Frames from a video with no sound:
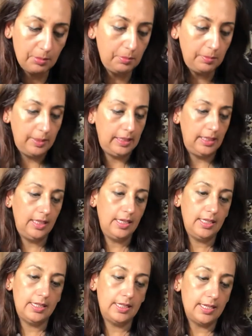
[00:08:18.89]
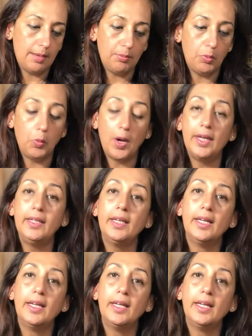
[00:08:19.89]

with number one,